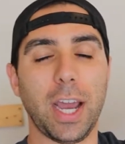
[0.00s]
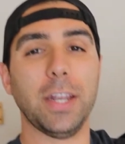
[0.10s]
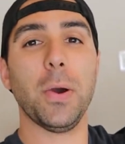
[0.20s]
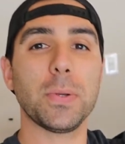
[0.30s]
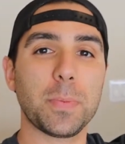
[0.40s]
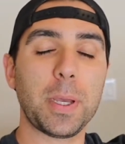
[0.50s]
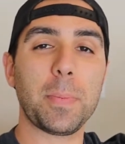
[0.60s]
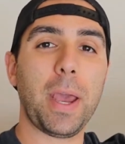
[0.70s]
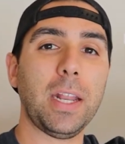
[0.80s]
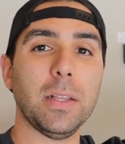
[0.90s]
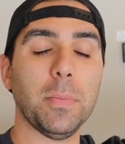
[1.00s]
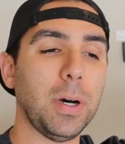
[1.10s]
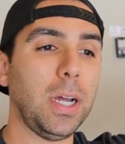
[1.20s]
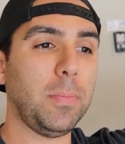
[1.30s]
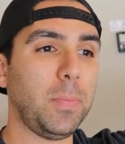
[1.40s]
I know is a big pain in the
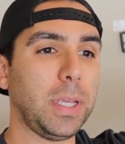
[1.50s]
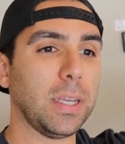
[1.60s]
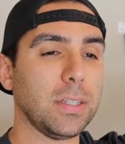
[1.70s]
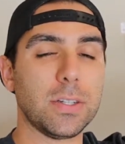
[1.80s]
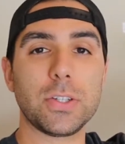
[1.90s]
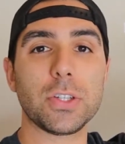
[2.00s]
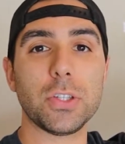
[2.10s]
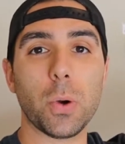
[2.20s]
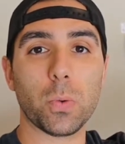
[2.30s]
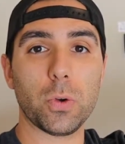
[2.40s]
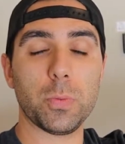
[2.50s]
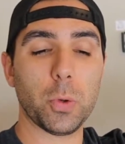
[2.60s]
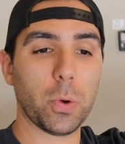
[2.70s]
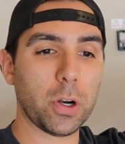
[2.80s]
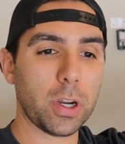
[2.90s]
butt because there's just no room
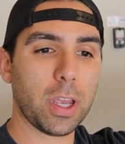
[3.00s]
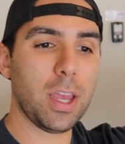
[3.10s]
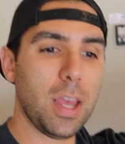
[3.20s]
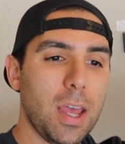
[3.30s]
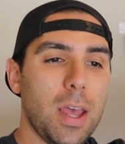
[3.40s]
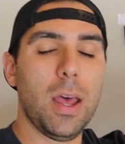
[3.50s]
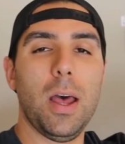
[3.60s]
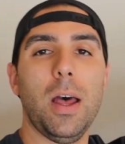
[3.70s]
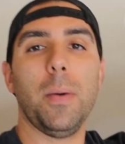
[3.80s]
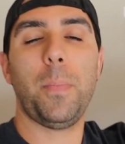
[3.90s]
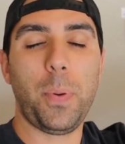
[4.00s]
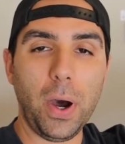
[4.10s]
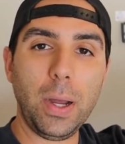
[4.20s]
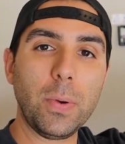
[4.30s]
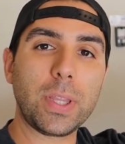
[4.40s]
to work.
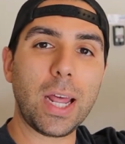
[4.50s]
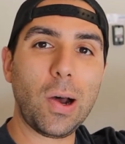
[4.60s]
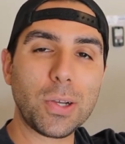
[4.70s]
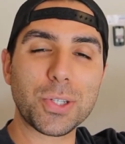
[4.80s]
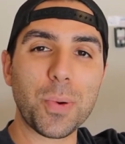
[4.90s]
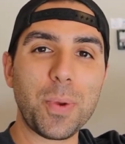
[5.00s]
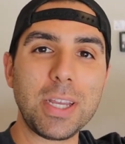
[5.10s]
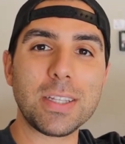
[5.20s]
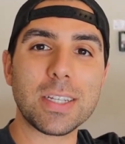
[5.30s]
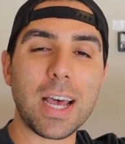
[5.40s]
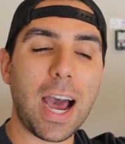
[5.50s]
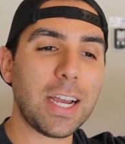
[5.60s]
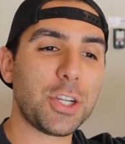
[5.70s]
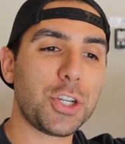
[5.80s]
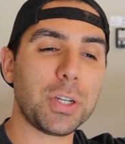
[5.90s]
But what that also means is
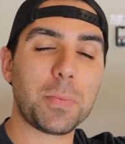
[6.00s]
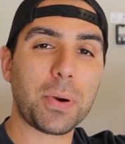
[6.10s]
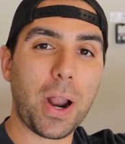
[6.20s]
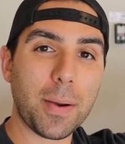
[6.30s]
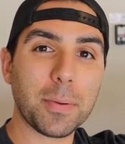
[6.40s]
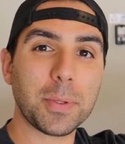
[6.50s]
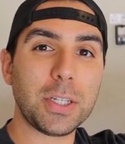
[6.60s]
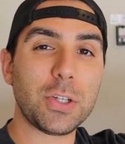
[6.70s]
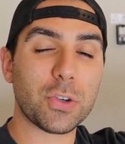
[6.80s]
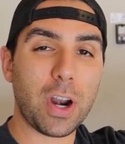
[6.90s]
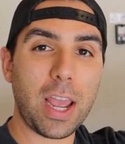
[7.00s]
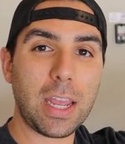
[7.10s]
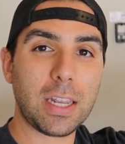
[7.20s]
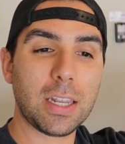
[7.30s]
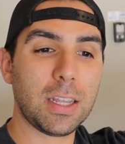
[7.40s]
I should probably
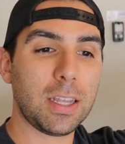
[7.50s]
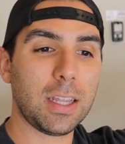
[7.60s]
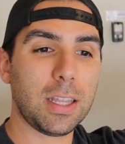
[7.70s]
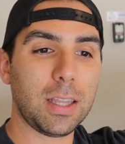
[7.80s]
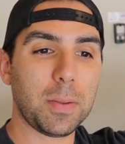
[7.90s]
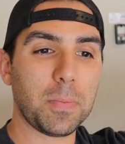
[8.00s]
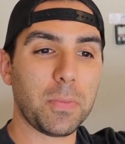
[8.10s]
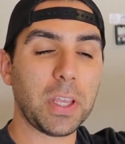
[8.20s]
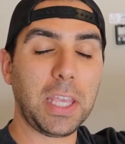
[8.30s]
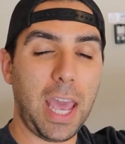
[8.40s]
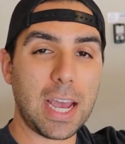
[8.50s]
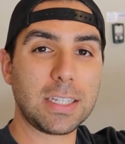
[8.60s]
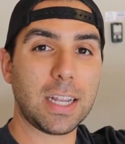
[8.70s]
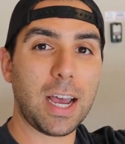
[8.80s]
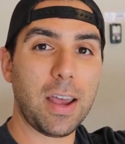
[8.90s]
drain the
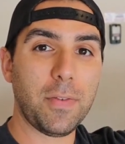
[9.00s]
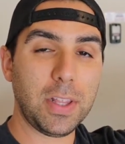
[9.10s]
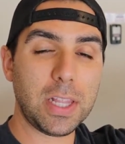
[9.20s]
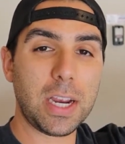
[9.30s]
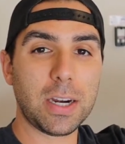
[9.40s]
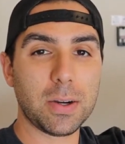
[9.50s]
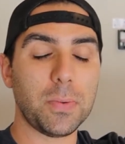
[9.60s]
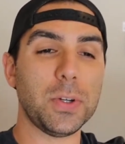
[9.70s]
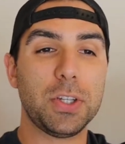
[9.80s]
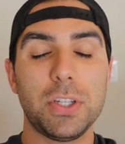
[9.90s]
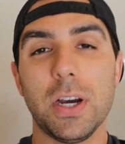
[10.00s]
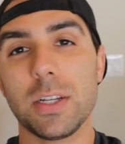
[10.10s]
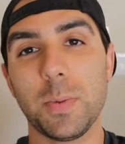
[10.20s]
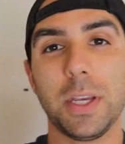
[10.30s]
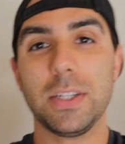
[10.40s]
gas that I have in there, which
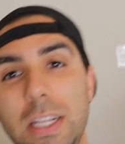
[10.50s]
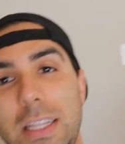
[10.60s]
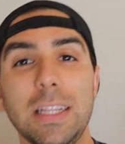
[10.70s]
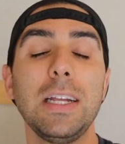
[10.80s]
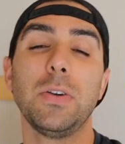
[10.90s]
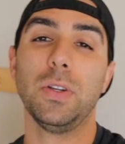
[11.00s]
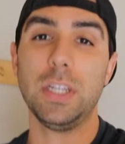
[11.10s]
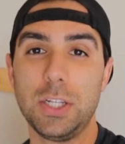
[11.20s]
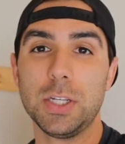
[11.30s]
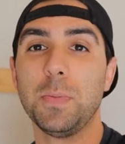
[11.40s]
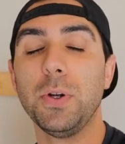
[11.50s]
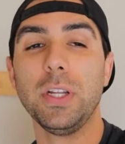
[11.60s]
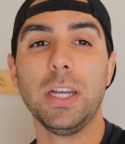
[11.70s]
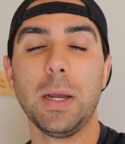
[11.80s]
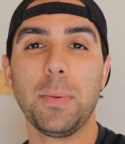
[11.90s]
sucks because I literally just put
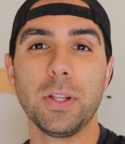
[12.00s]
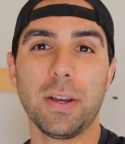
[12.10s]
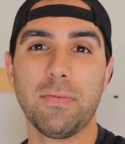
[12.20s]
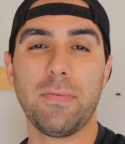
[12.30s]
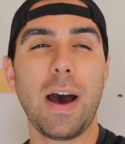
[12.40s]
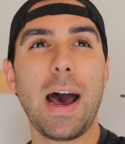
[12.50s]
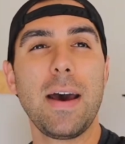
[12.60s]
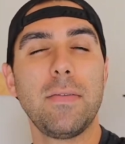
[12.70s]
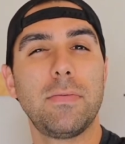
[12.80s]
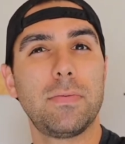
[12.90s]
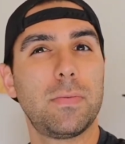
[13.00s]
it in. I put like five